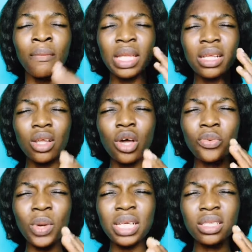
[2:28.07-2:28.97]
May the Lord
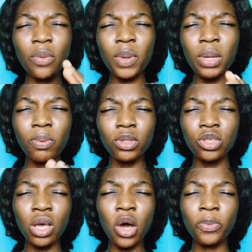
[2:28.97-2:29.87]
raise up people
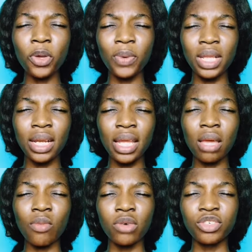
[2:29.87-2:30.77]
to help you in the
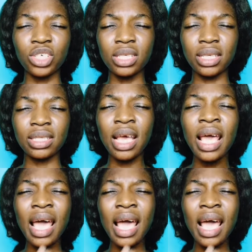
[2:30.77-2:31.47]
name of Jesus.